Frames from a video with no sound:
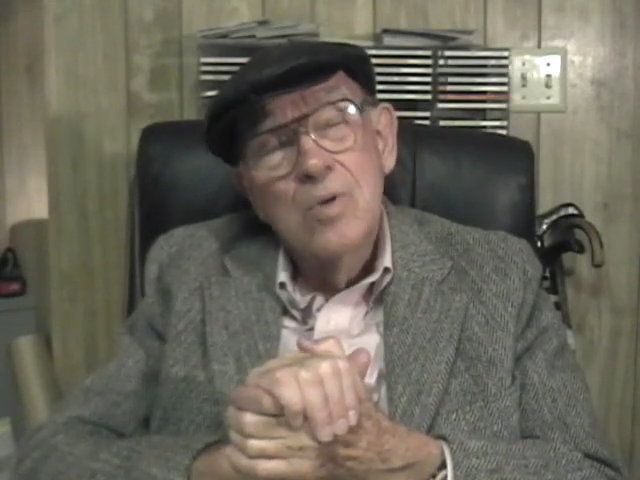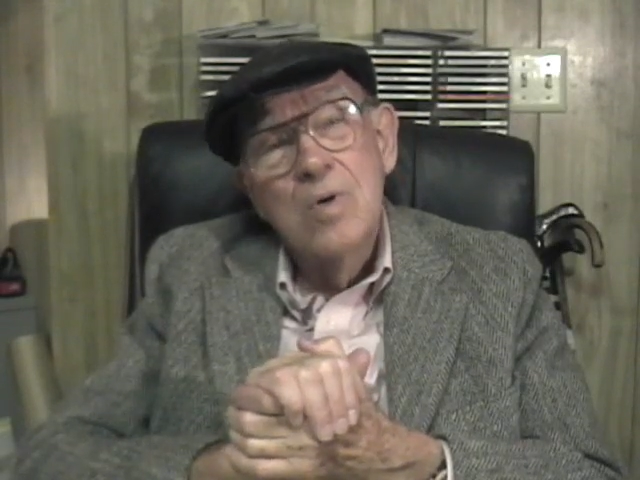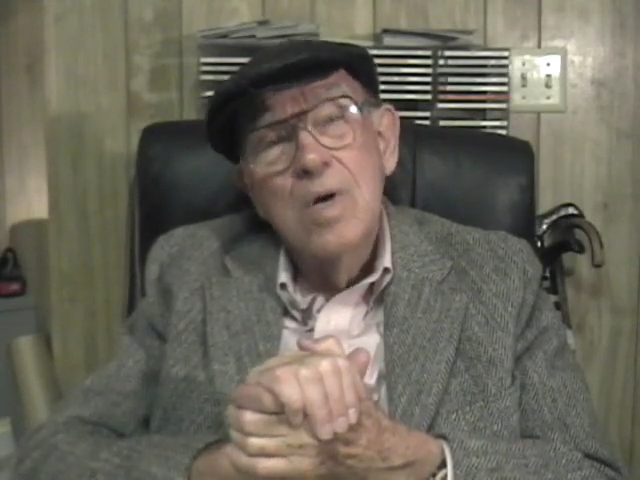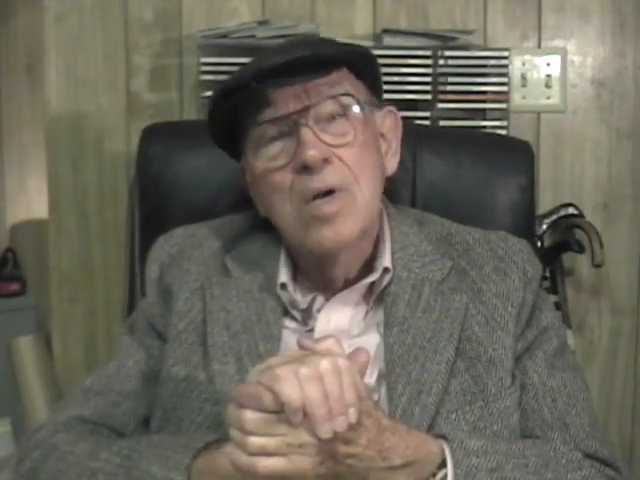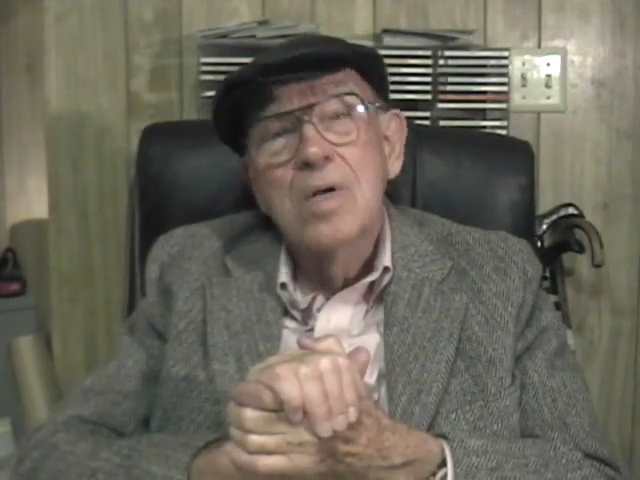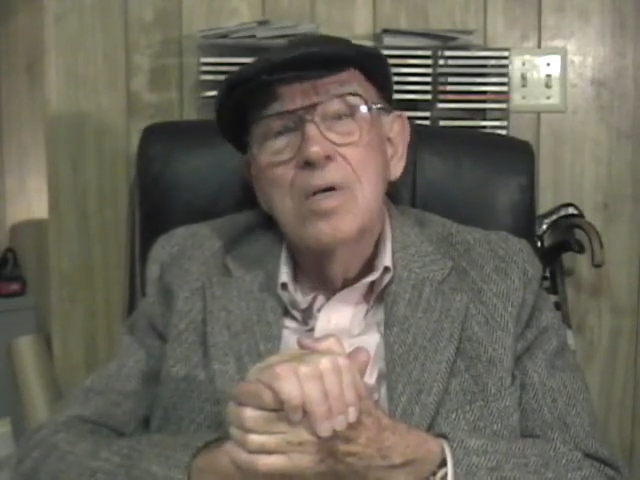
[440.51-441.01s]

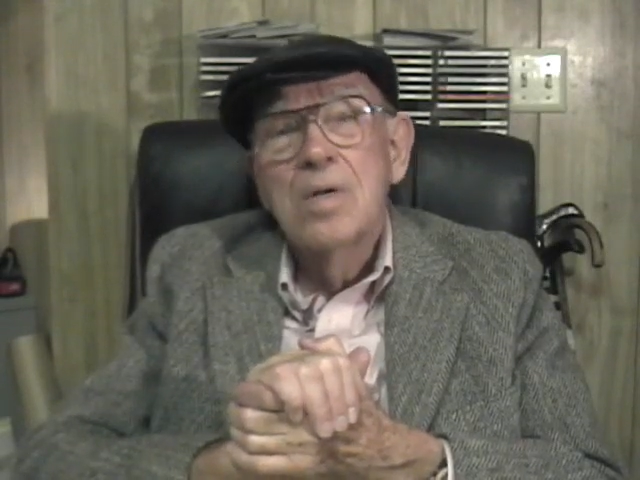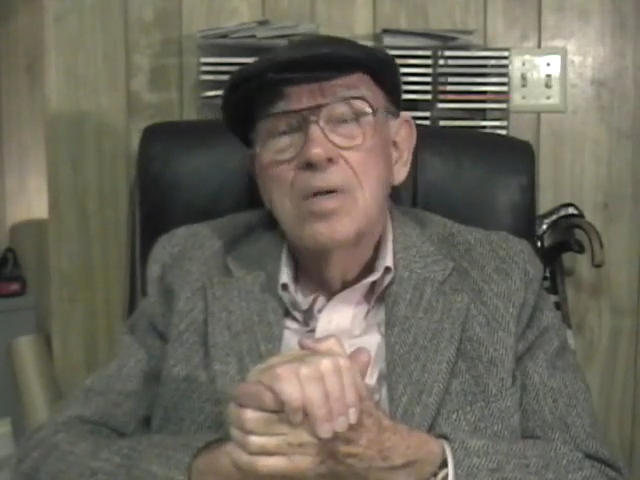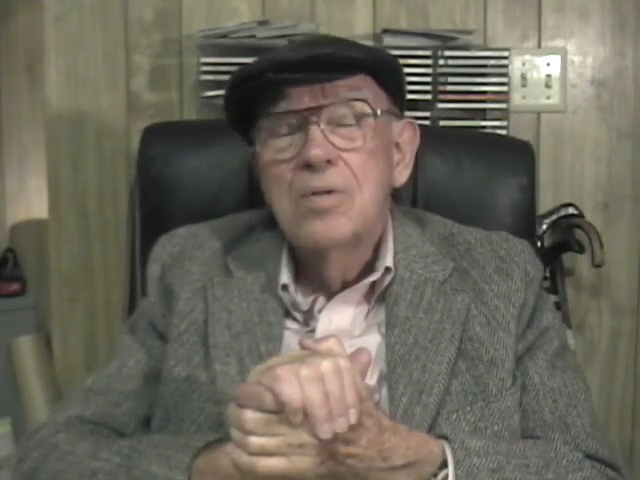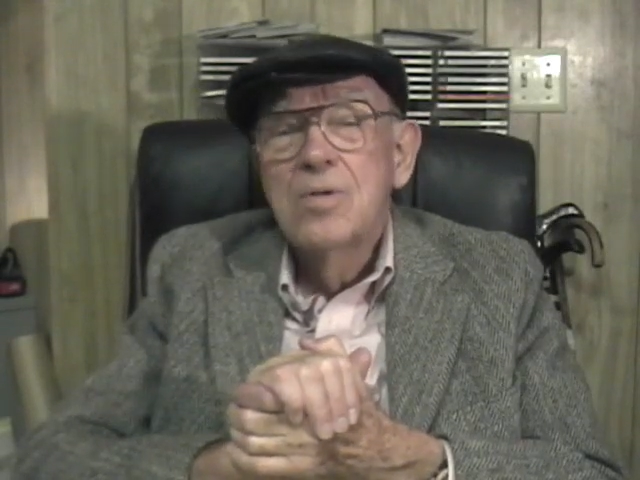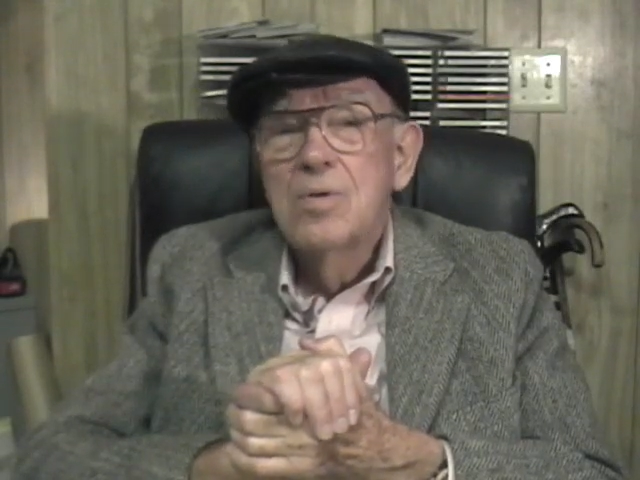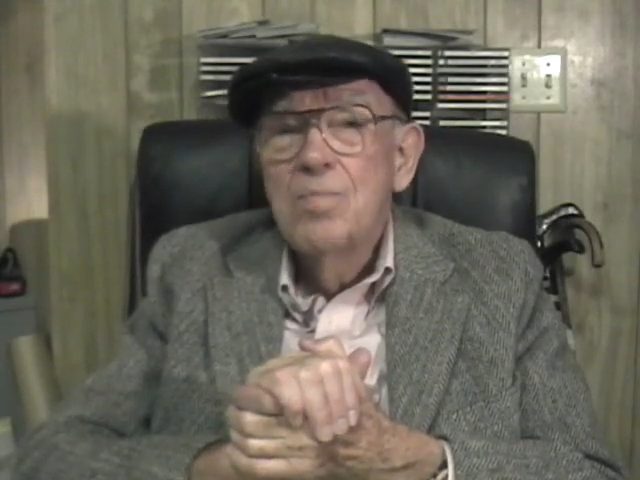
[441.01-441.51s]
talk
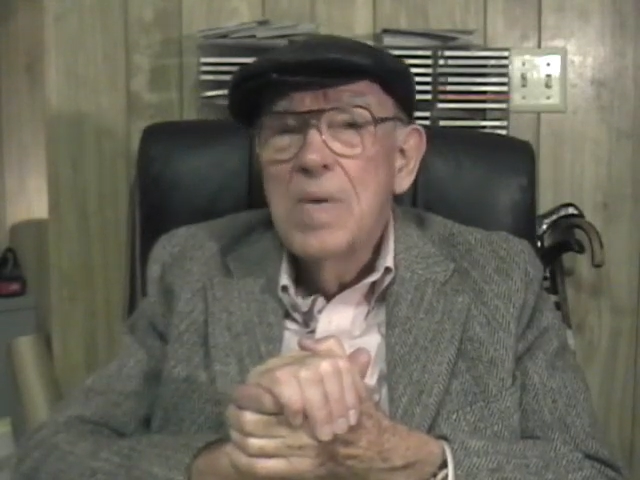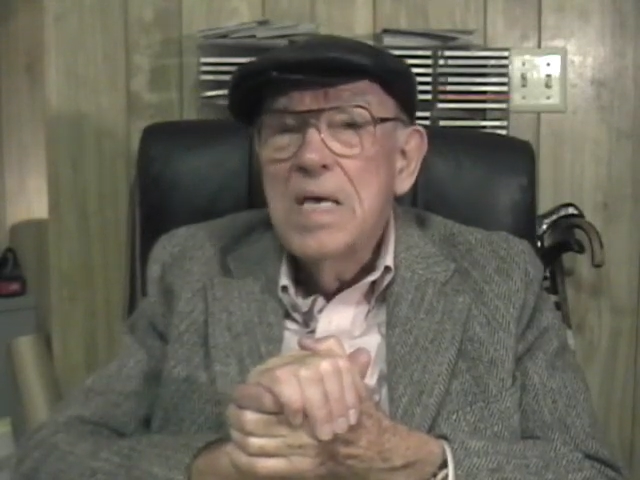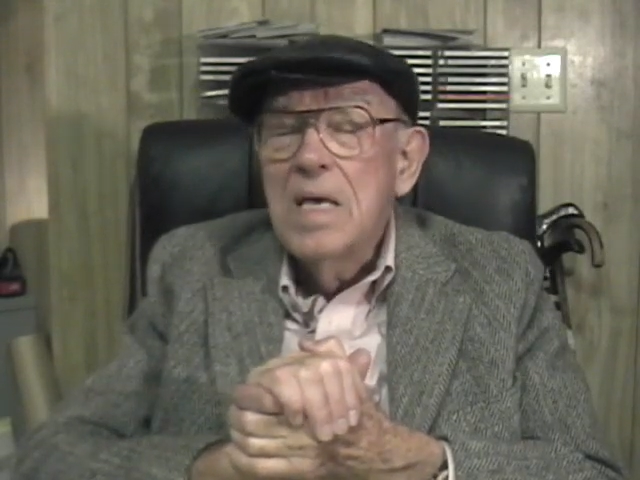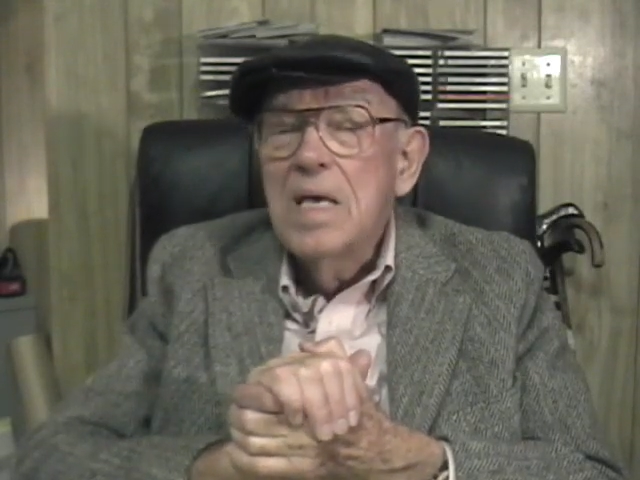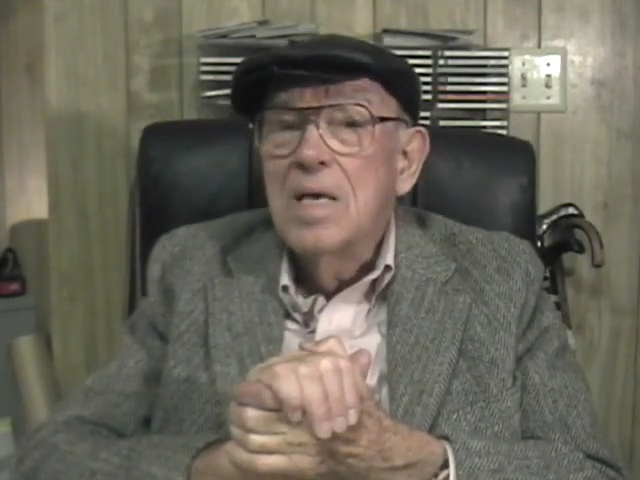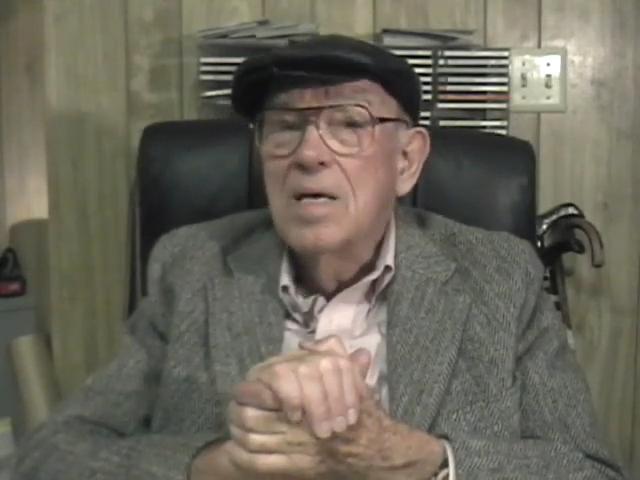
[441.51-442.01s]
to
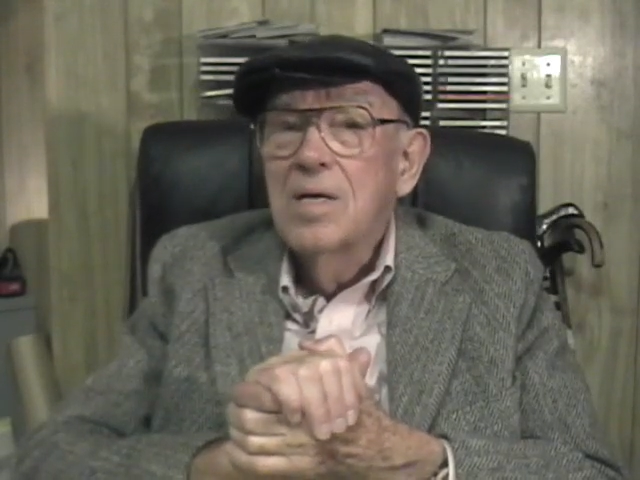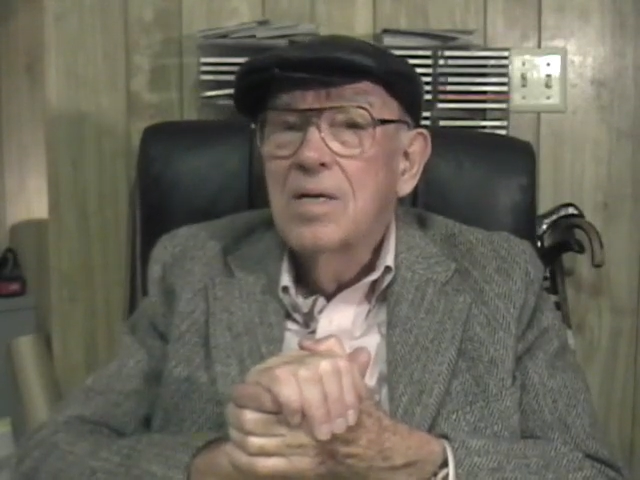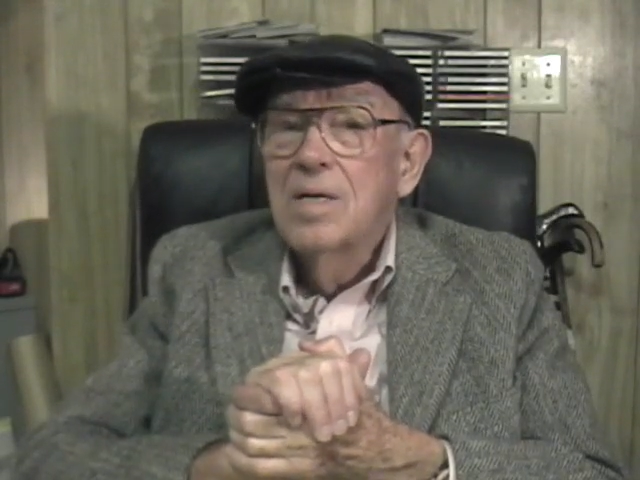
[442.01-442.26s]
me,